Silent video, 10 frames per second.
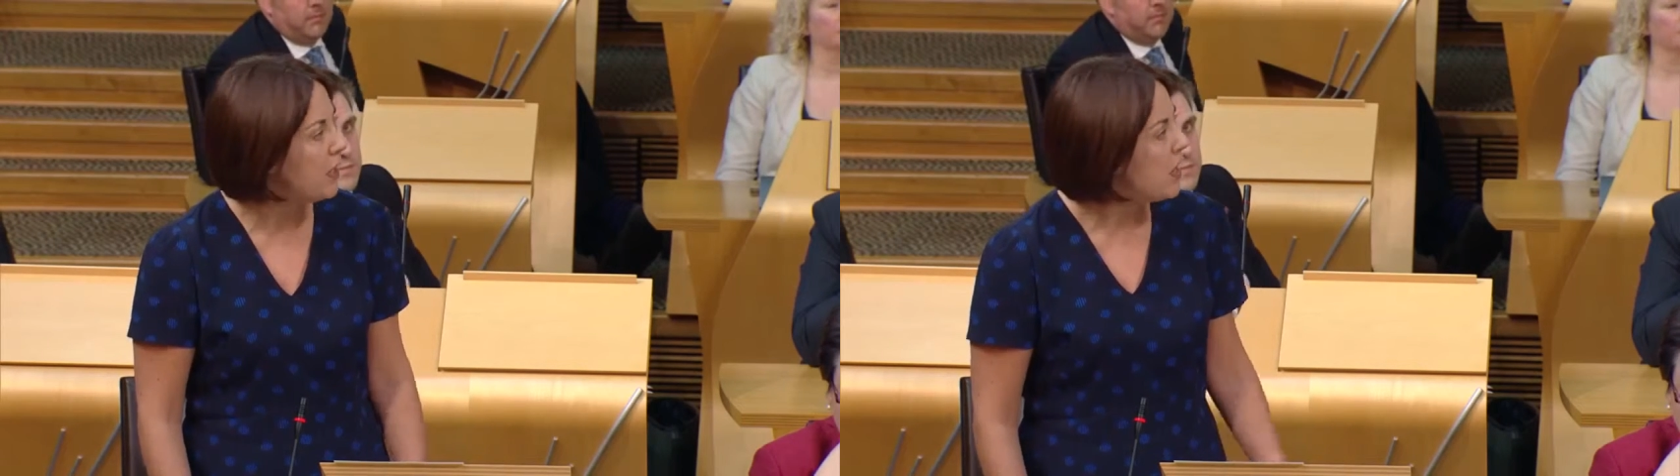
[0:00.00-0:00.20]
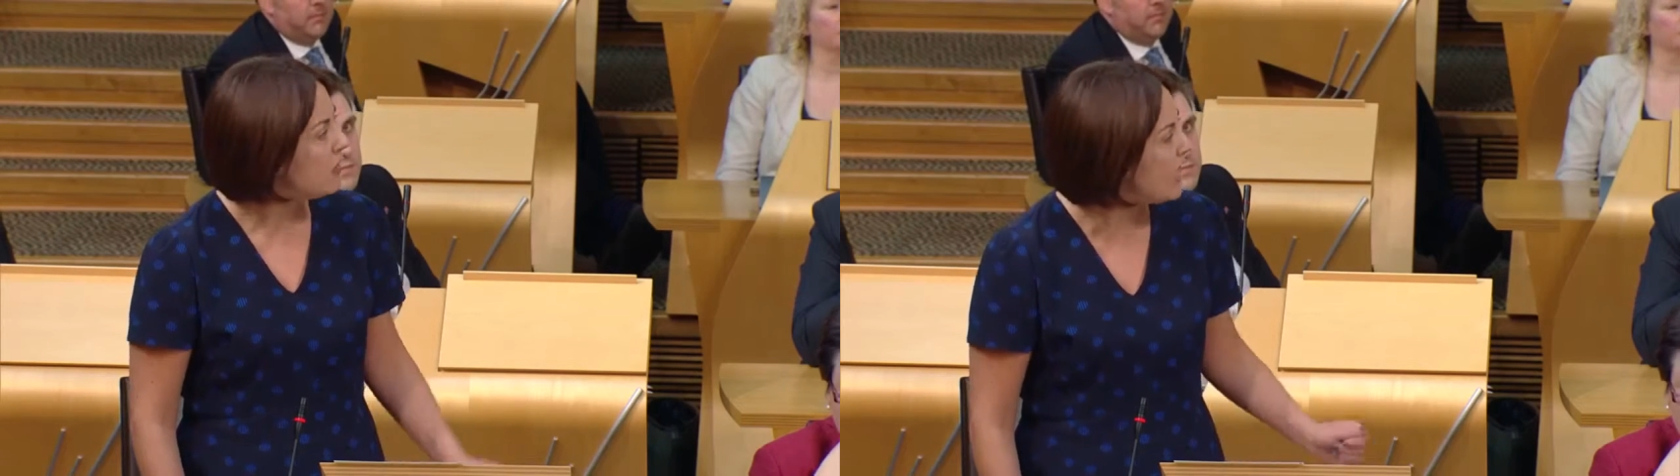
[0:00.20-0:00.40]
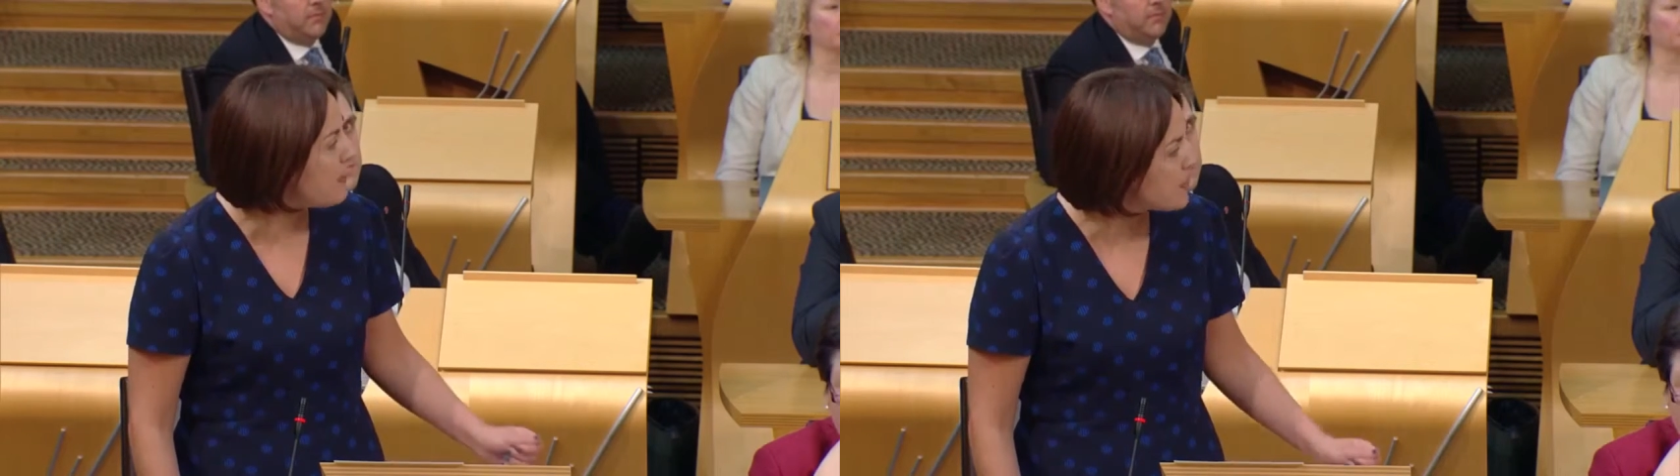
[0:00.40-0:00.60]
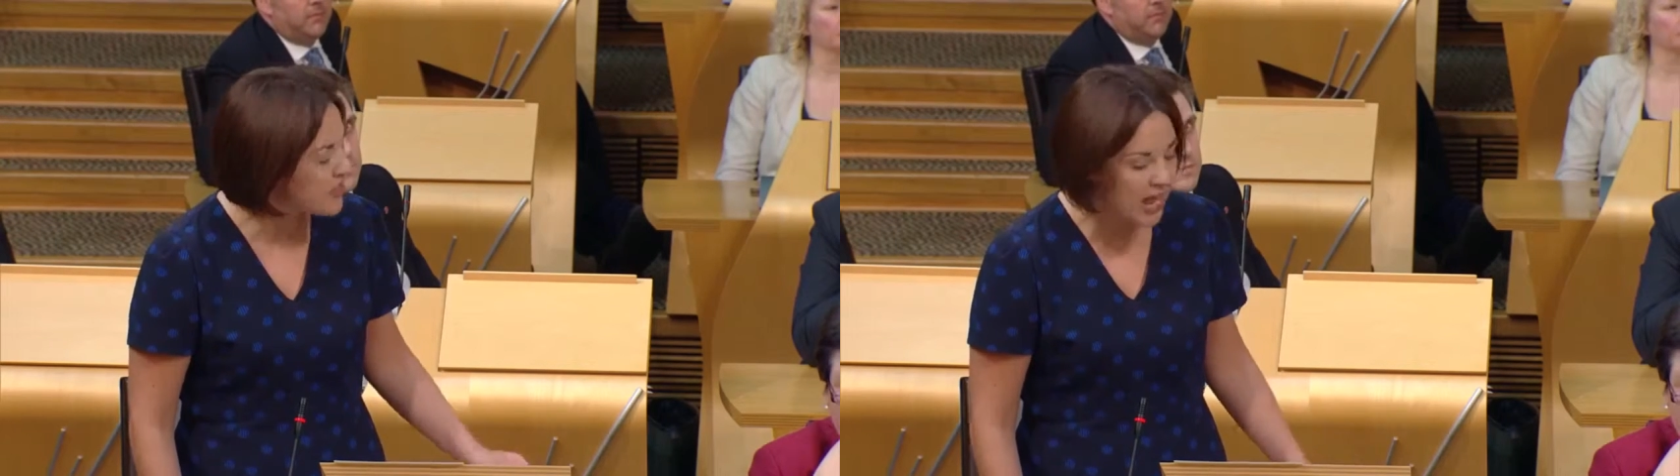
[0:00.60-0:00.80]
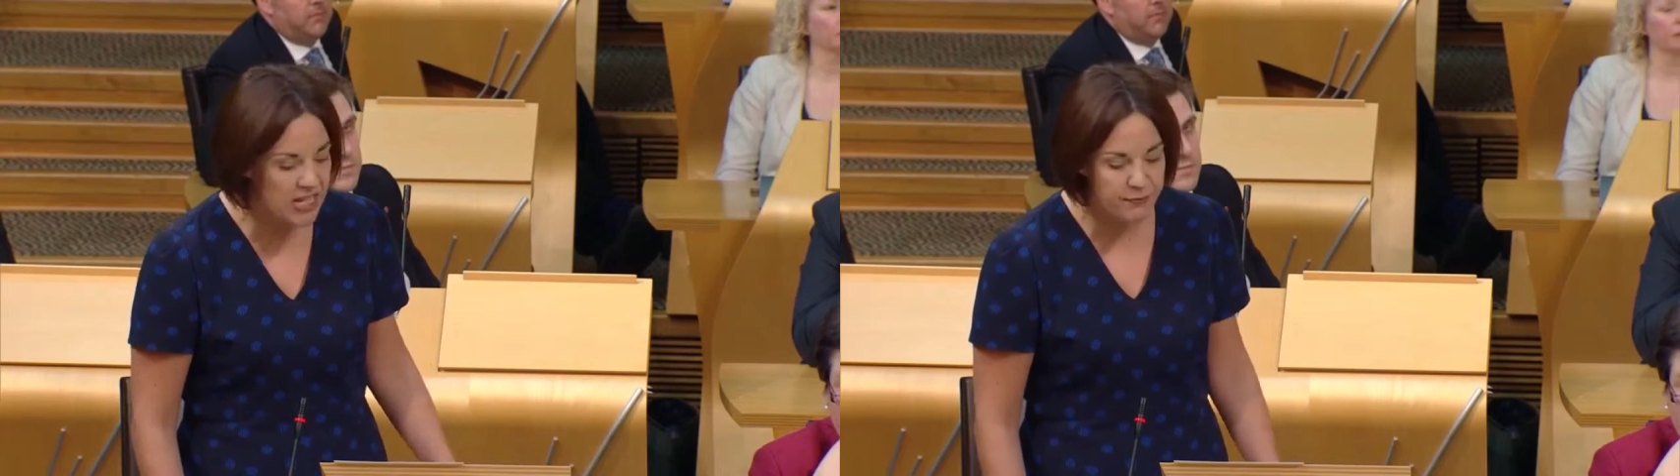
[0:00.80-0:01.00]
Labour
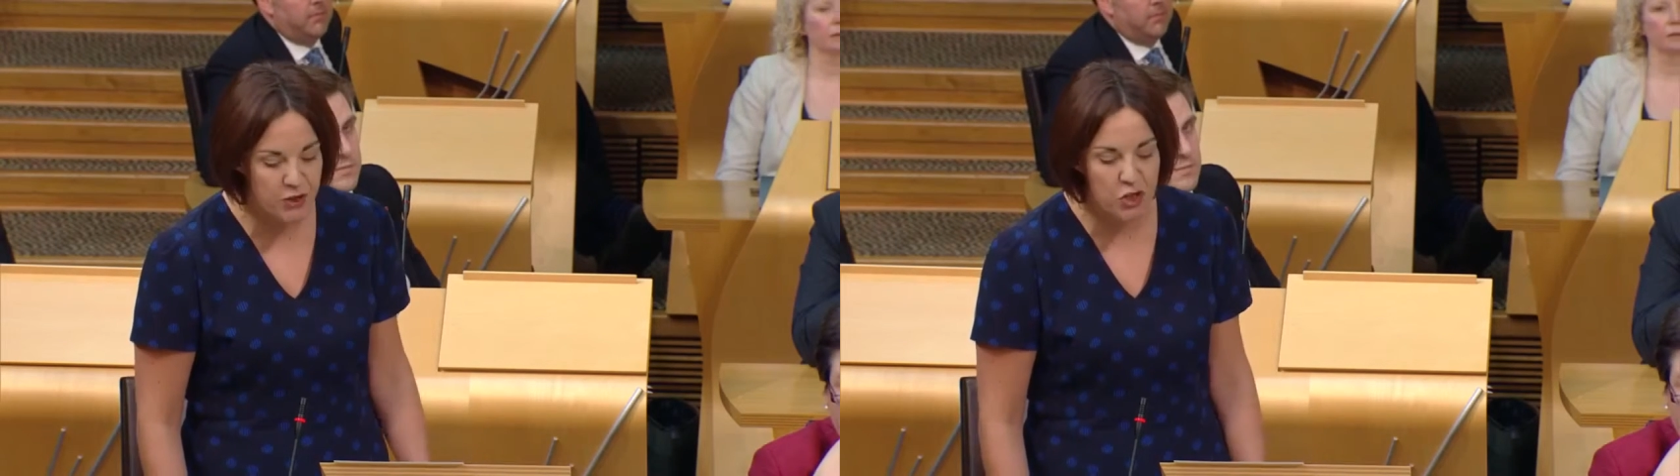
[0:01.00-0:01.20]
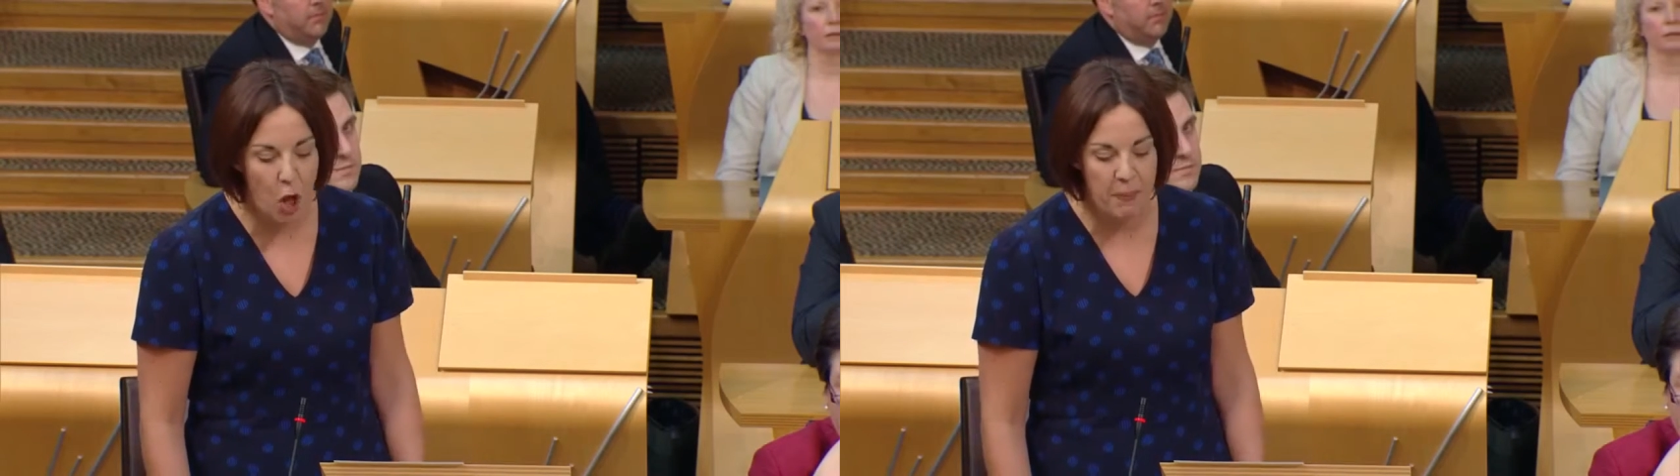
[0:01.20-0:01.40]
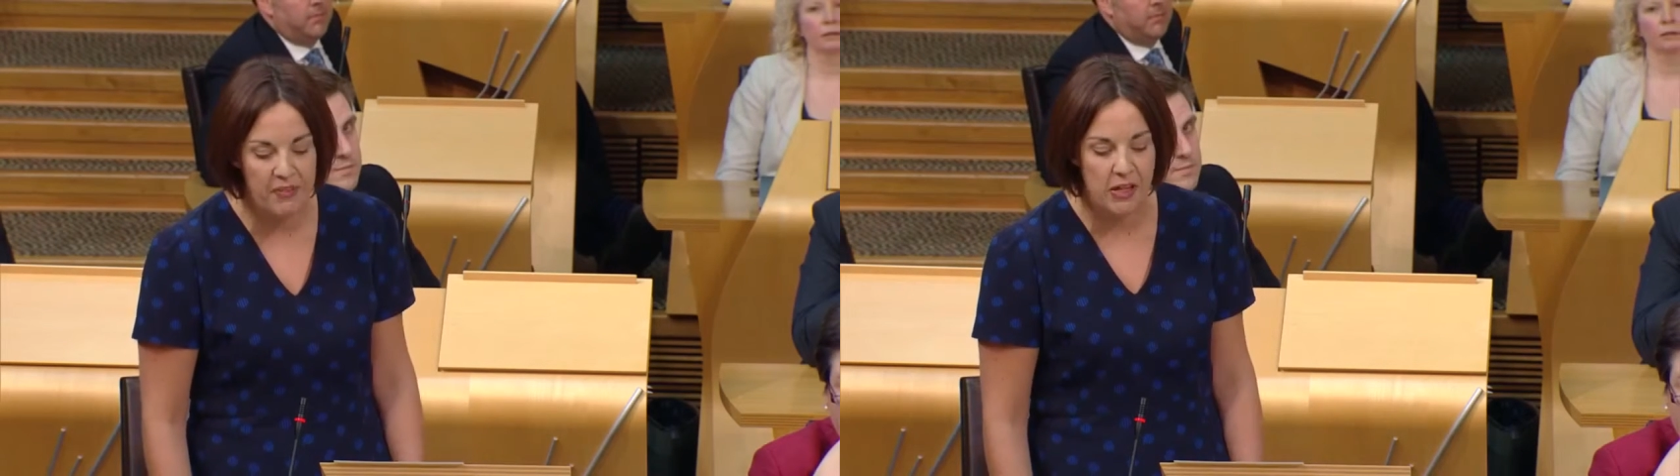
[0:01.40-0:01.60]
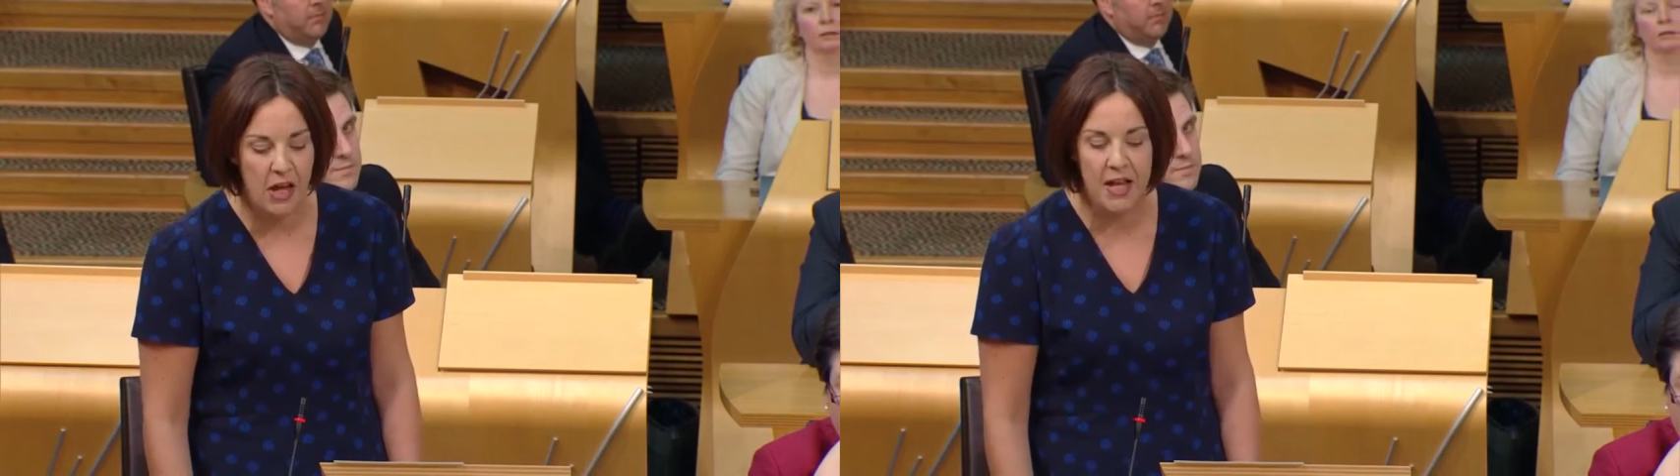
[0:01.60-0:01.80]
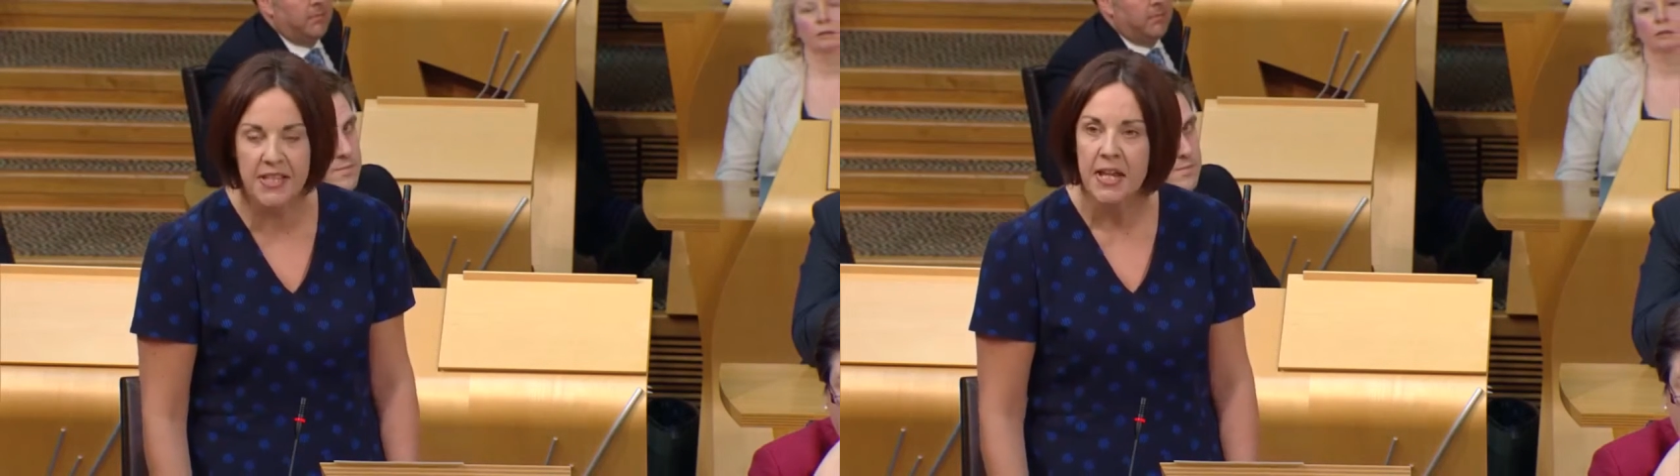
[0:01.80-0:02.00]
stands for stopping the
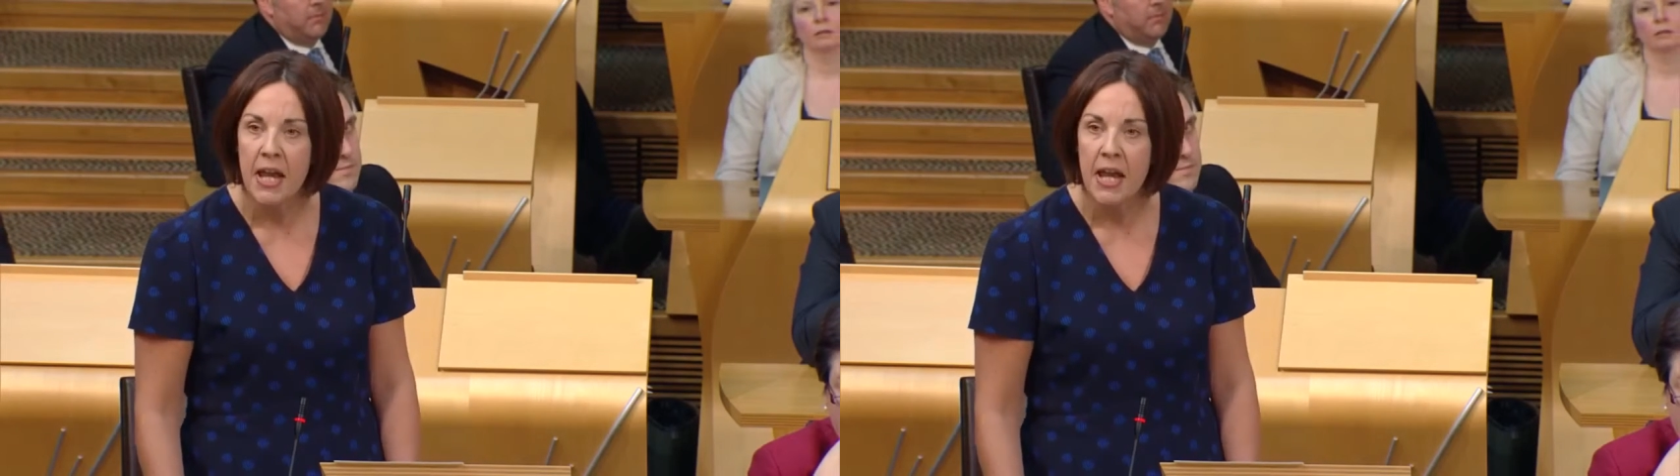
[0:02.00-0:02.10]
cuts